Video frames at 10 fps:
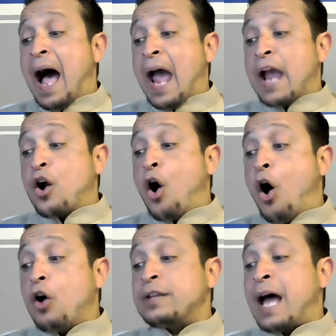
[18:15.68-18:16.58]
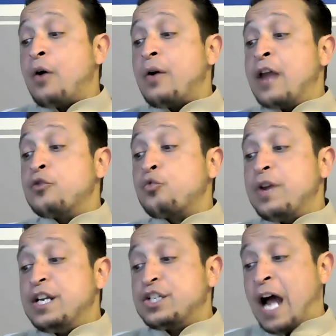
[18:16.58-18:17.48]
I called out and
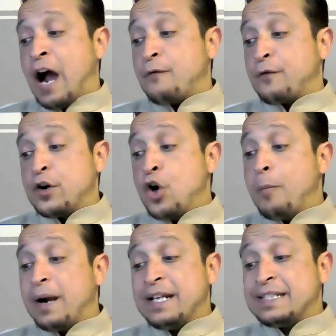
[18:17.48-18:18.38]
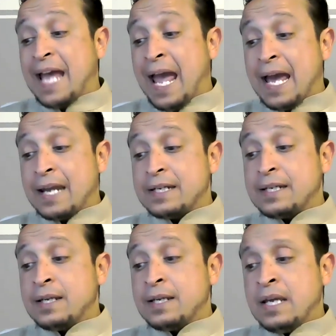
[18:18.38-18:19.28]
reached out for nobody's hand
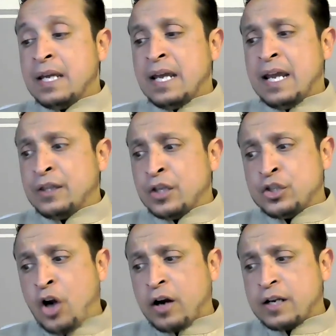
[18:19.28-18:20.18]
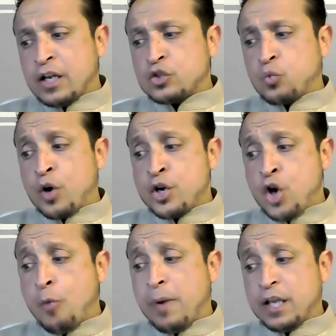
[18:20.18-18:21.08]
in the darkness where
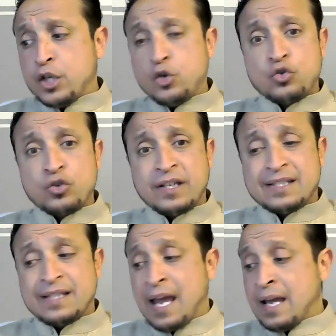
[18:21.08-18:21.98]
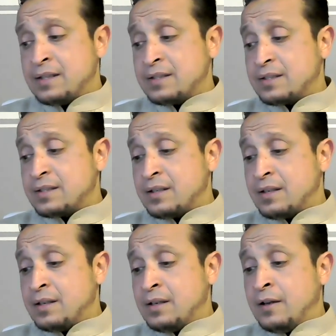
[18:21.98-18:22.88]
nobody usually stands.
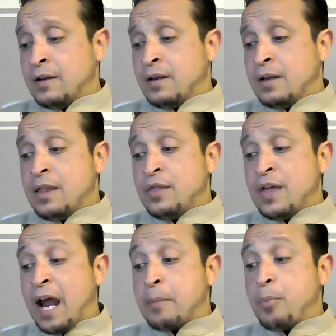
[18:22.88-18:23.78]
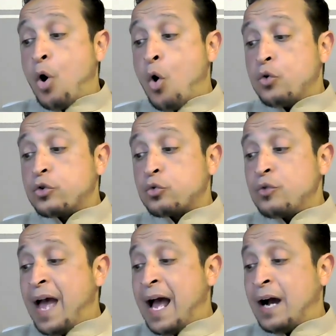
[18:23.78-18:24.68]
Then I poked through
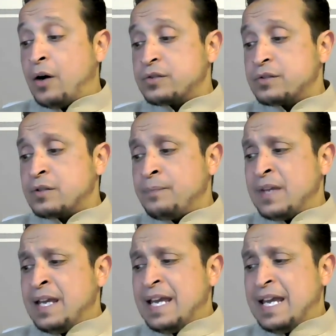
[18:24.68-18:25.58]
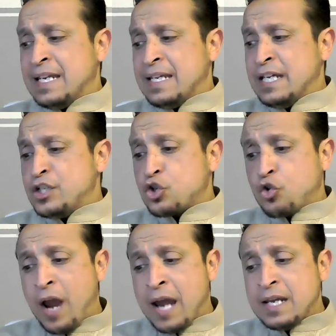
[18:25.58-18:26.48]
the house in each
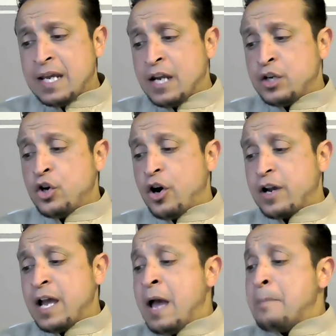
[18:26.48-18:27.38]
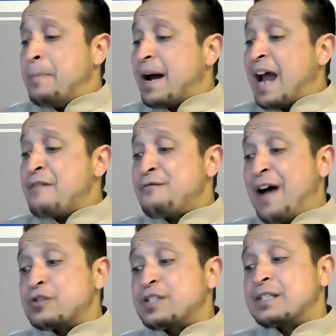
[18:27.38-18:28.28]
cranny and nook, but I
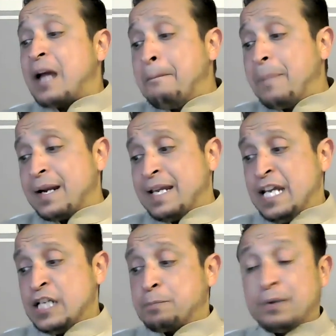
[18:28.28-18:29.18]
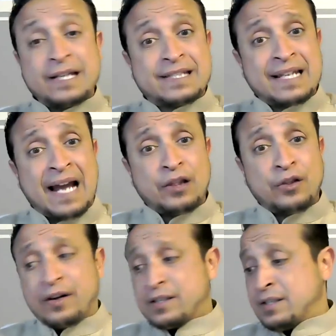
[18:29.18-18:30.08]
found somebody each place that I
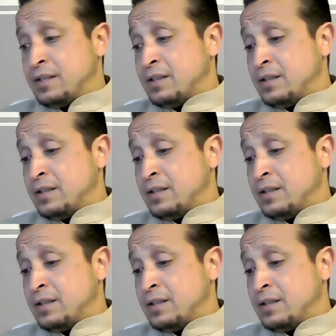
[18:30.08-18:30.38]
looked.